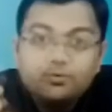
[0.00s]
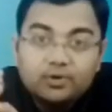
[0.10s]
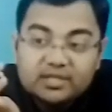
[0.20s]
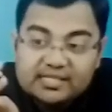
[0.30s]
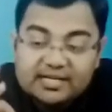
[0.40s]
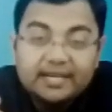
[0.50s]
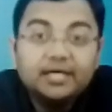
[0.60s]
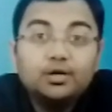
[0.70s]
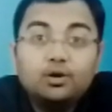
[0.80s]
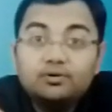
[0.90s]
for the
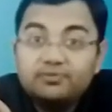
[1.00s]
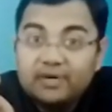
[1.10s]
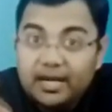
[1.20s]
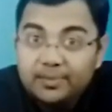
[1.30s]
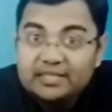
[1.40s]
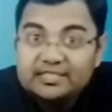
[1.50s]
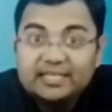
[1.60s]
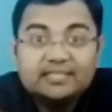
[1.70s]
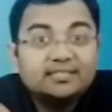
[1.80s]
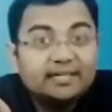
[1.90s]
study of climate
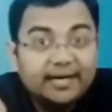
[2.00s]
change,